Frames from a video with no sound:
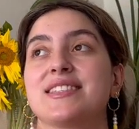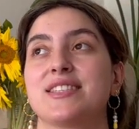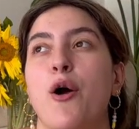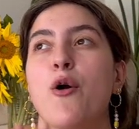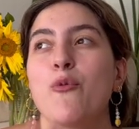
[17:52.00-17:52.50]

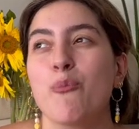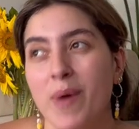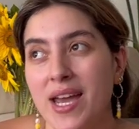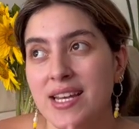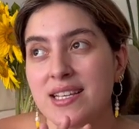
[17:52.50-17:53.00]
so
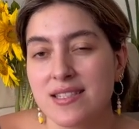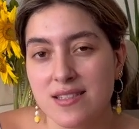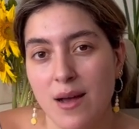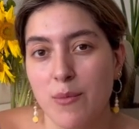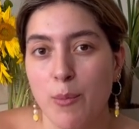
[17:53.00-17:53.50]
many
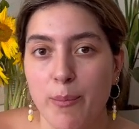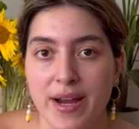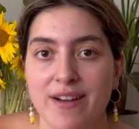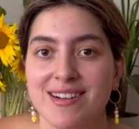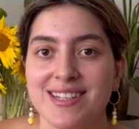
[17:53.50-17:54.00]
summer
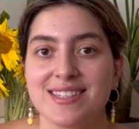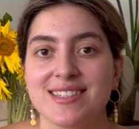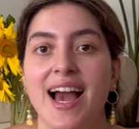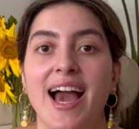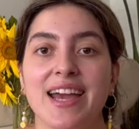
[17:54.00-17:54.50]
berries
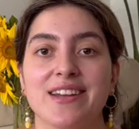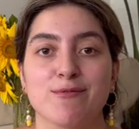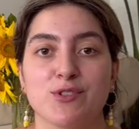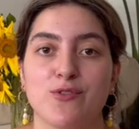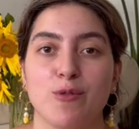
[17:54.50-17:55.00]

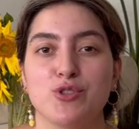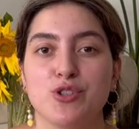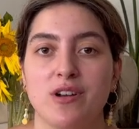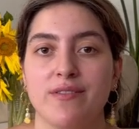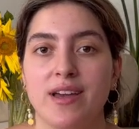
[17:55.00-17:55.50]
items from
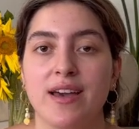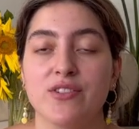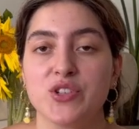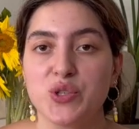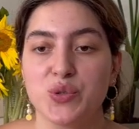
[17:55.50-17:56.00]
Djerf
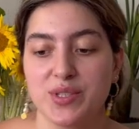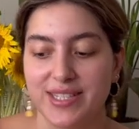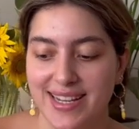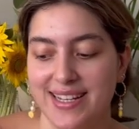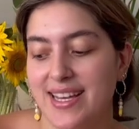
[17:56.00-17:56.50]
Avenue
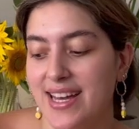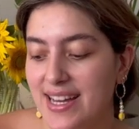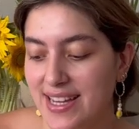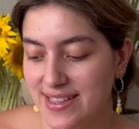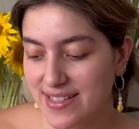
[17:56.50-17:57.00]
that
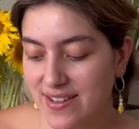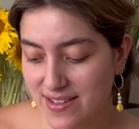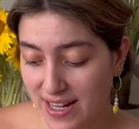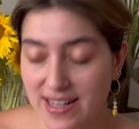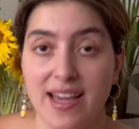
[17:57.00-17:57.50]
I
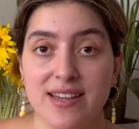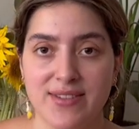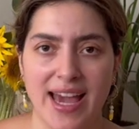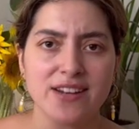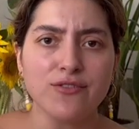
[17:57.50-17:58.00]
thought, and I'm
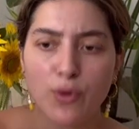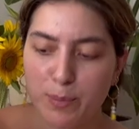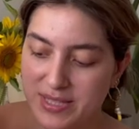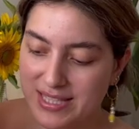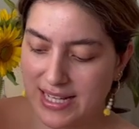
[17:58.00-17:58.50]
kind of
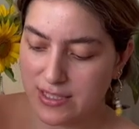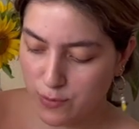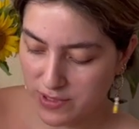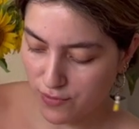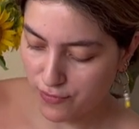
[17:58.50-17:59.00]
obsessed
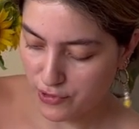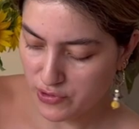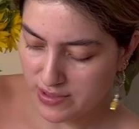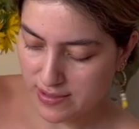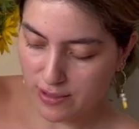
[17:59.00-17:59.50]
with the fruit,
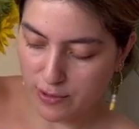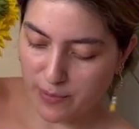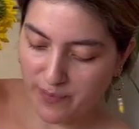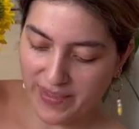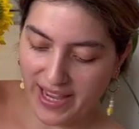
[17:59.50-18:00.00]
so
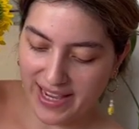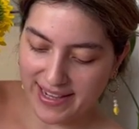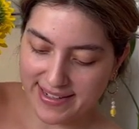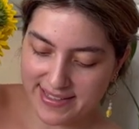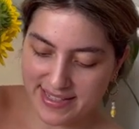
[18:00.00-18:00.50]

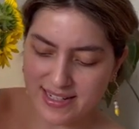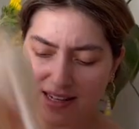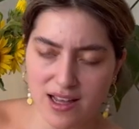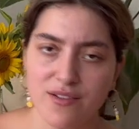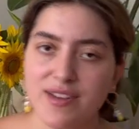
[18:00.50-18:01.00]
I
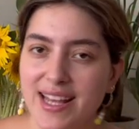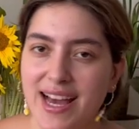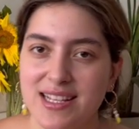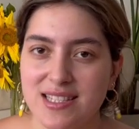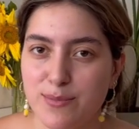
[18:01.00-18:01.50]
didn't love it
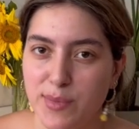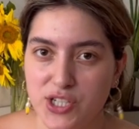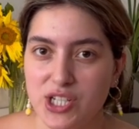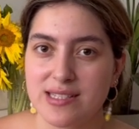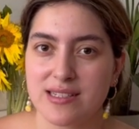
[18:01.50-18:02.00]
as
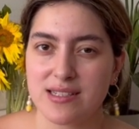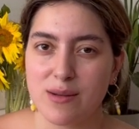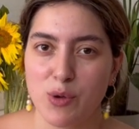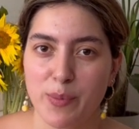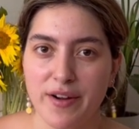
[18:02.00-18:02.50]
much of the
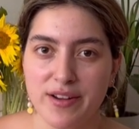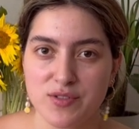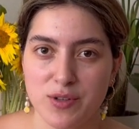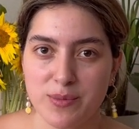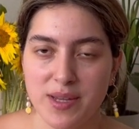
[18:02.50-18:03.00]
summer berries
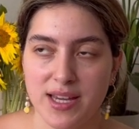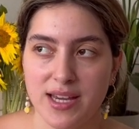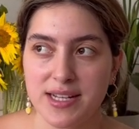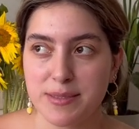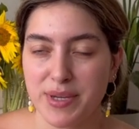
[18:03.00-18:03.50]
from
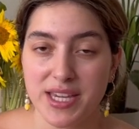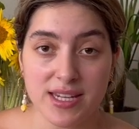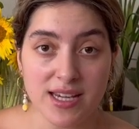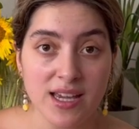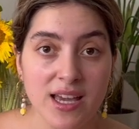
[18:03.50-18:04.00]
at the
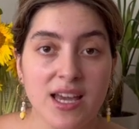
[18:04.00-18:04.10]
beginning,